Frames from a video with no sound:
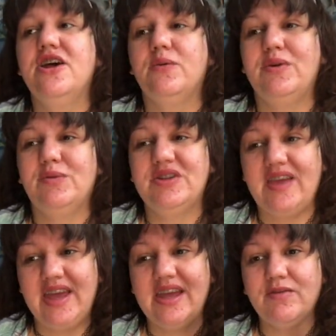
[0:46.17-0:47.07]
we would
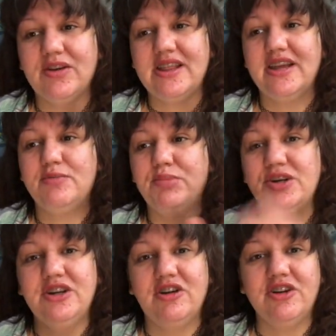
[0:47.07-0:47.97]
take everything,
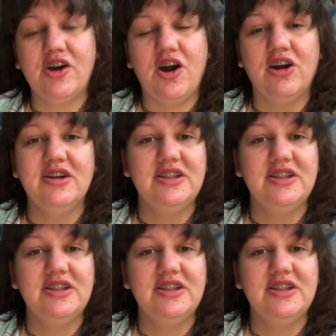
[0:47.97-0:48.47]
put it on a cart,